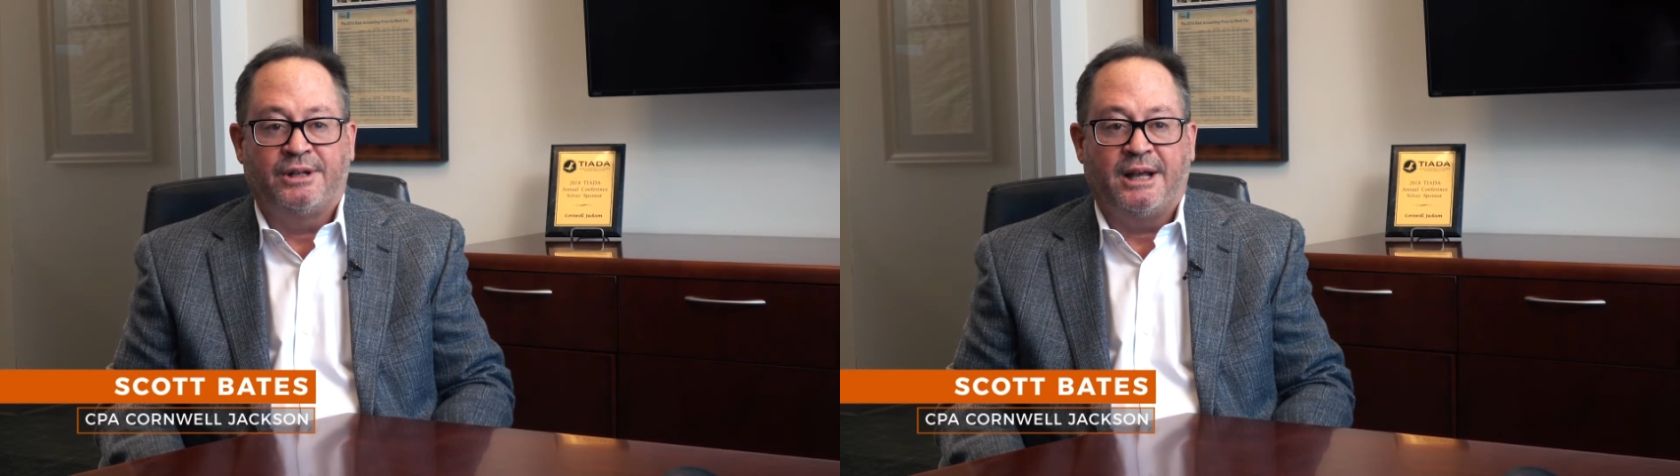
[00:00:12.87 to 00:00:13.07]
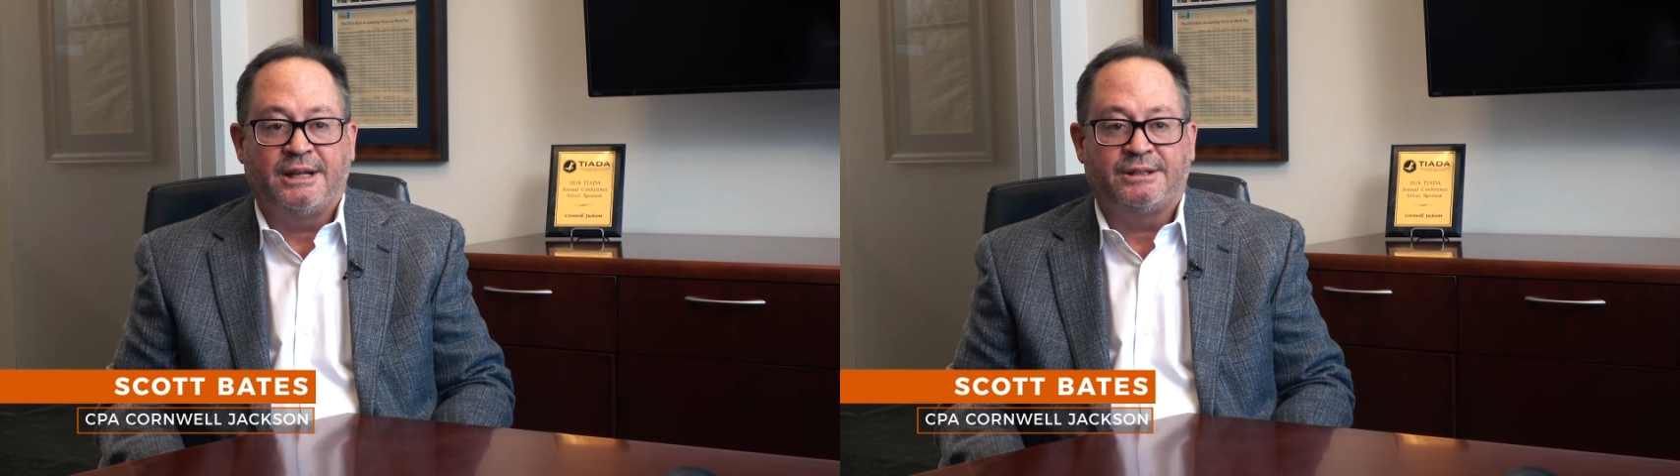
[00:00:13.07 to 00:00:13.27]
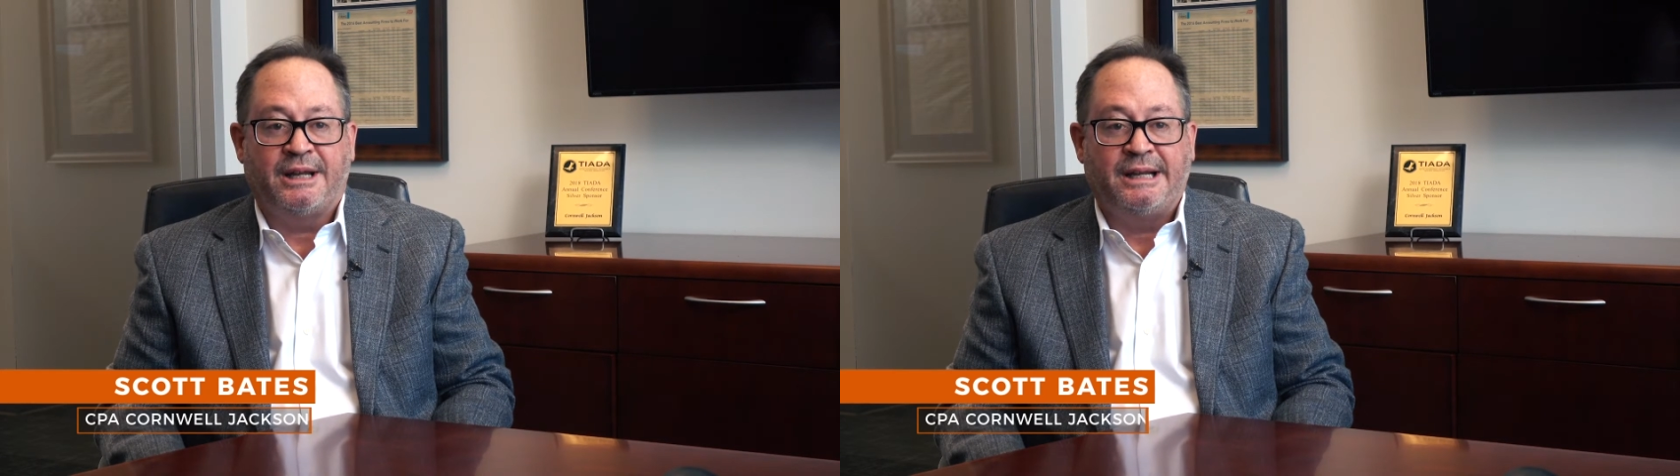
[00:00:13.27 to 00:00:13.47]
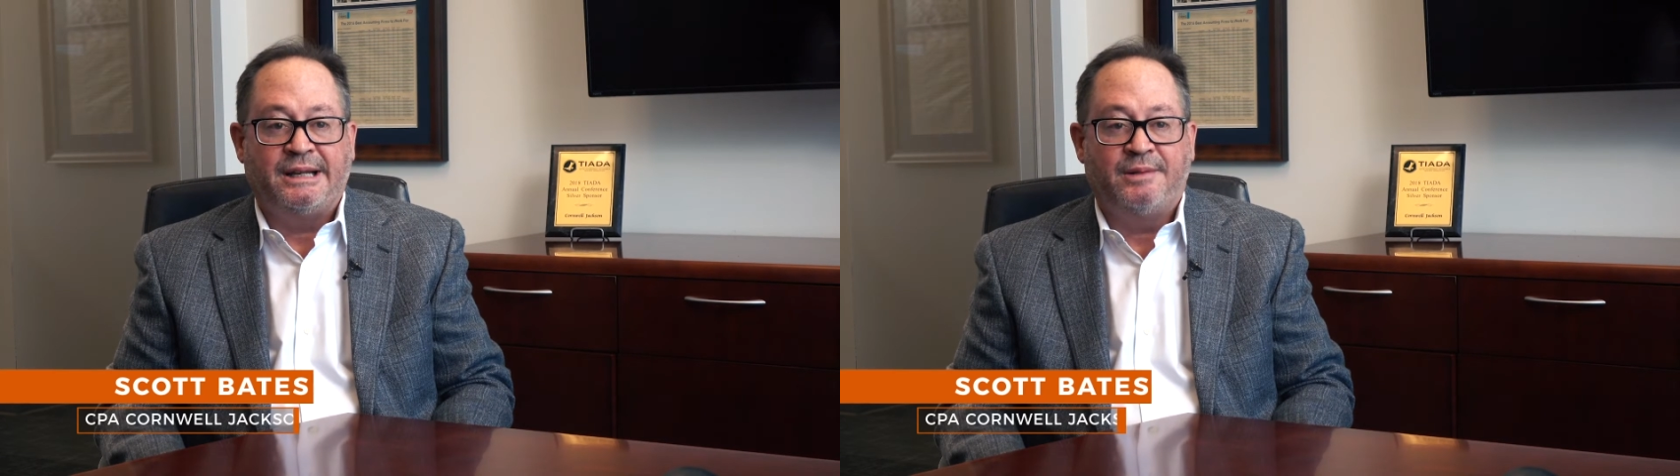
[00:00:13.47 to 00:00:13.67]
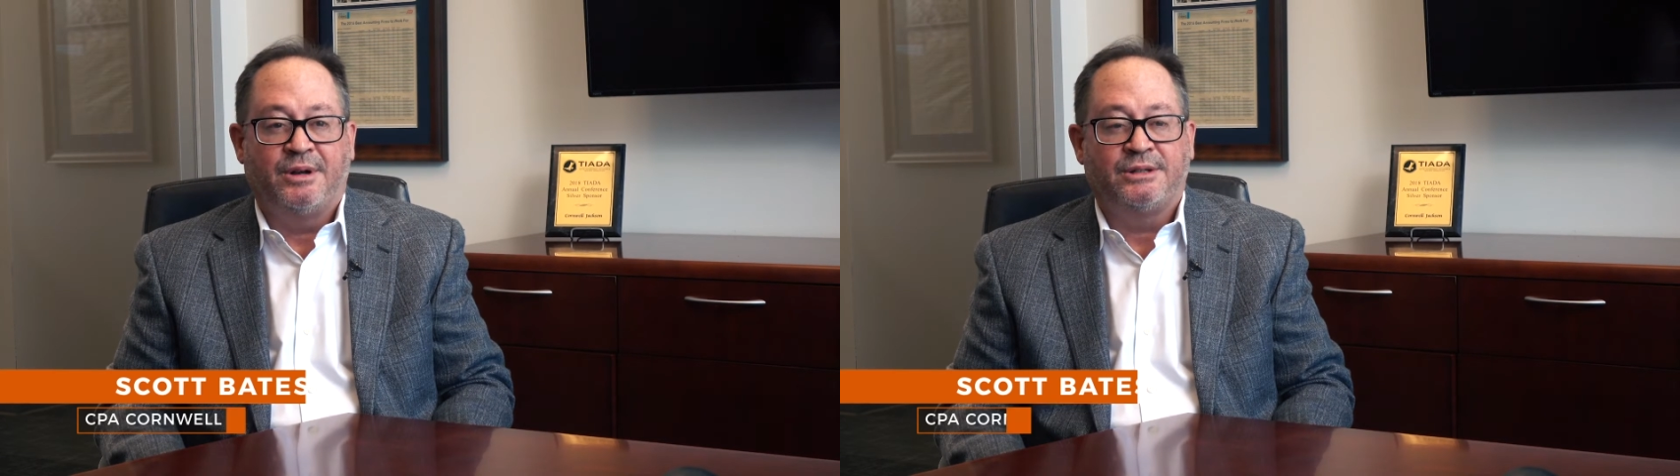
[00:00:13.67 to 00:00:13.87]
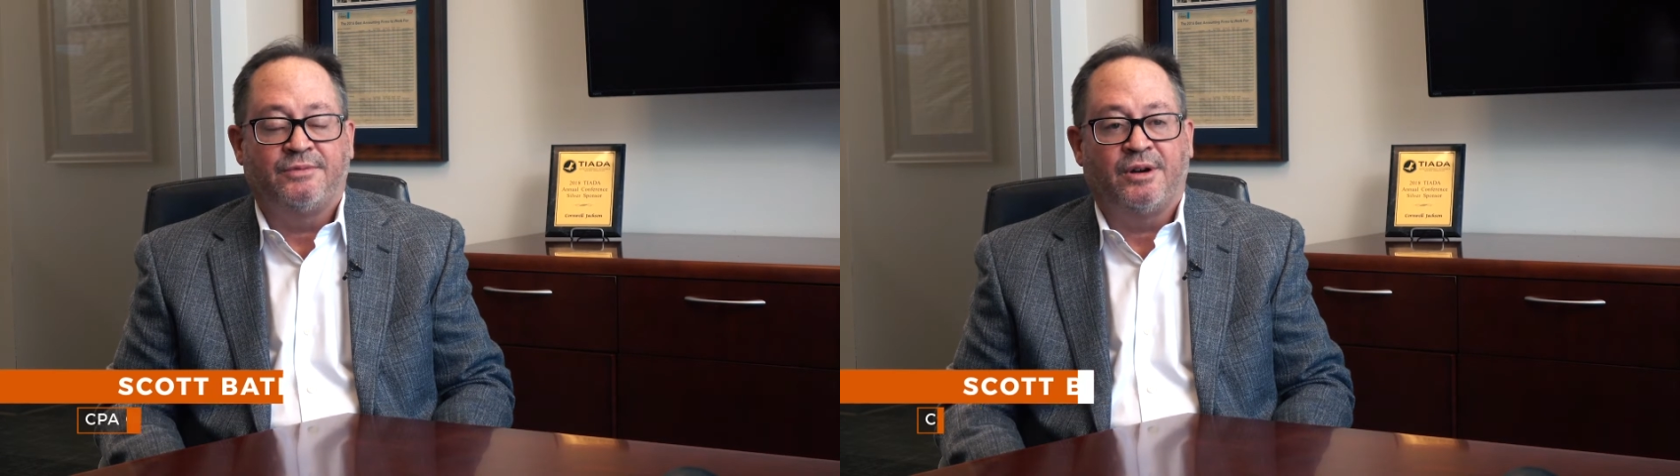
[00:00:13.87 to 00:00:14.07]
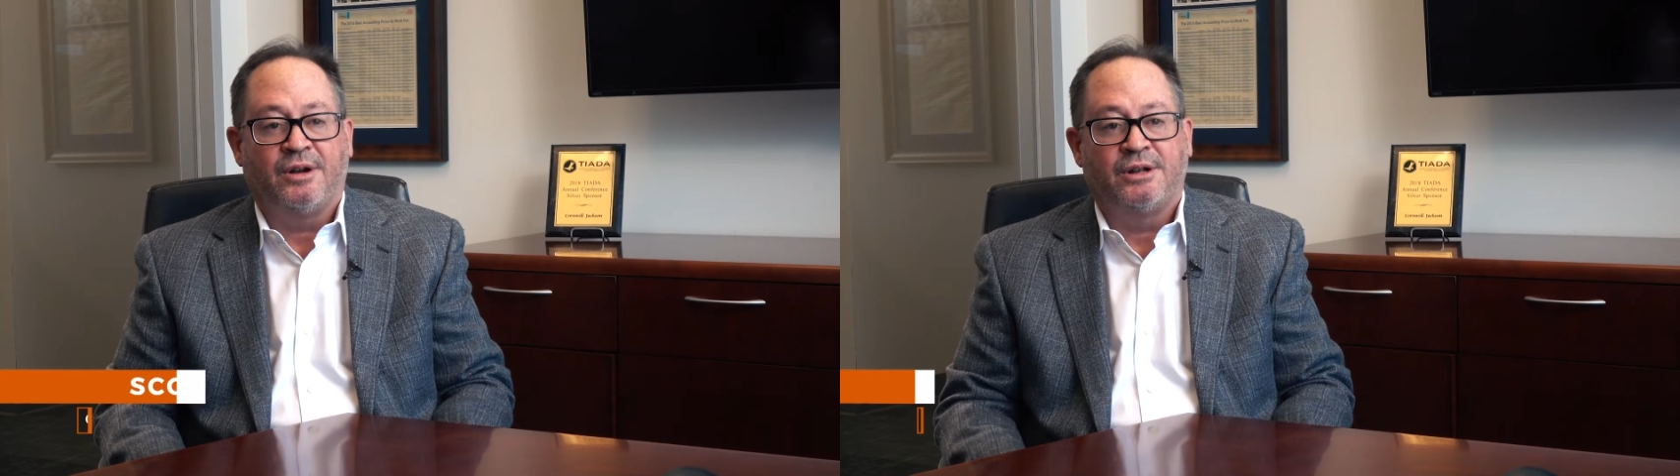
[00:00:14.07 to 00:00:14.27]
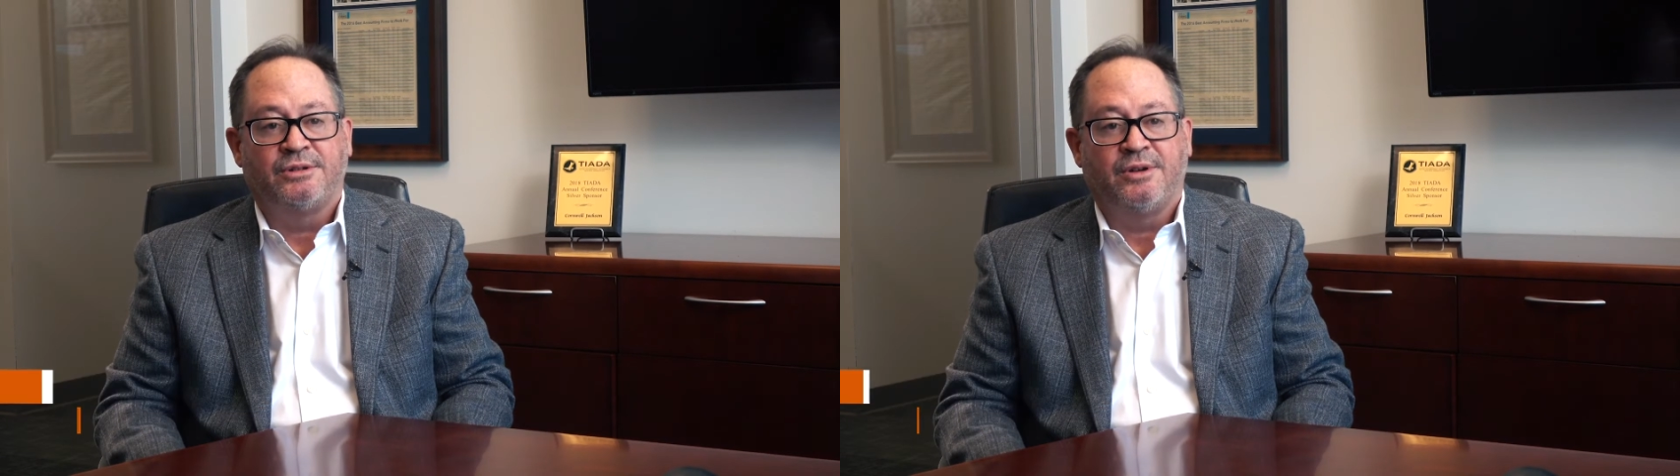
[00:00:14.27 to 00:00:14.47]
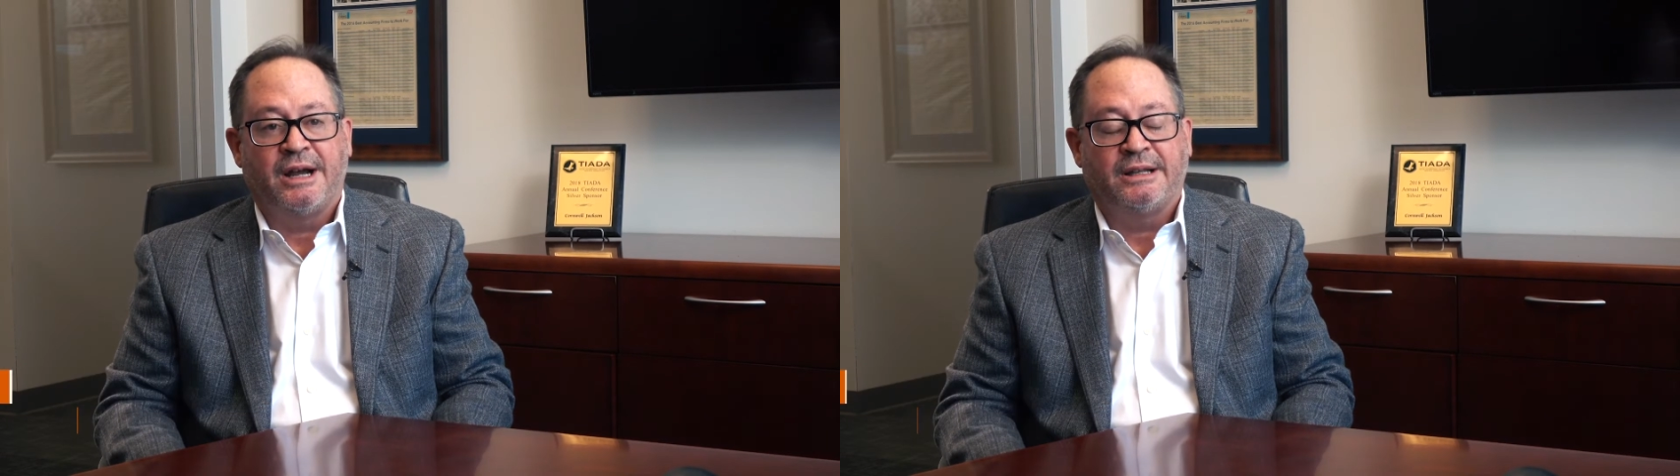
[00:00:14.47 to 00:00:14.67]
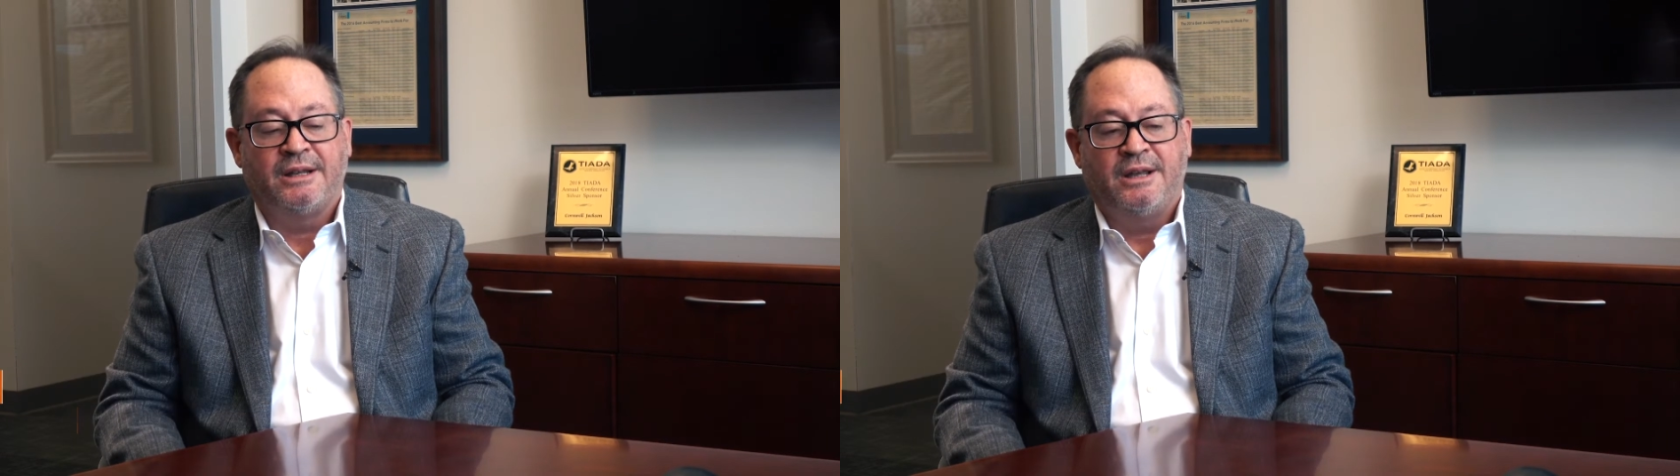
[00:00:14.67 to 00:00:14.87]
in the last 18 months of our
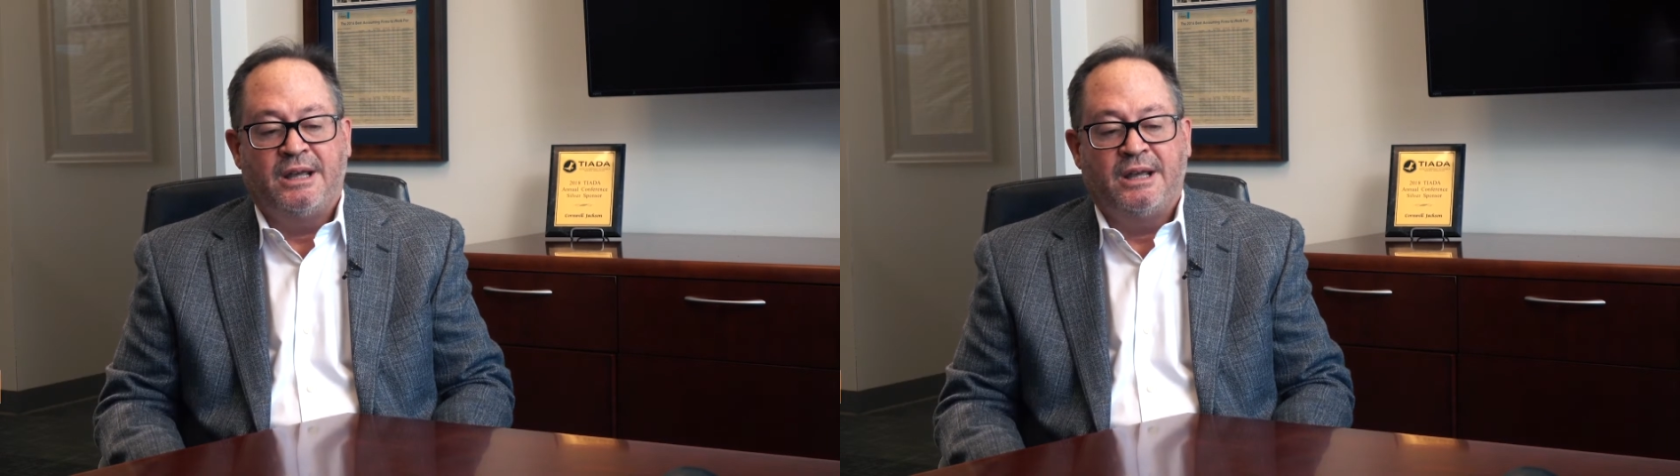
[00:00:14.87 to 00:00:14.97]
contract.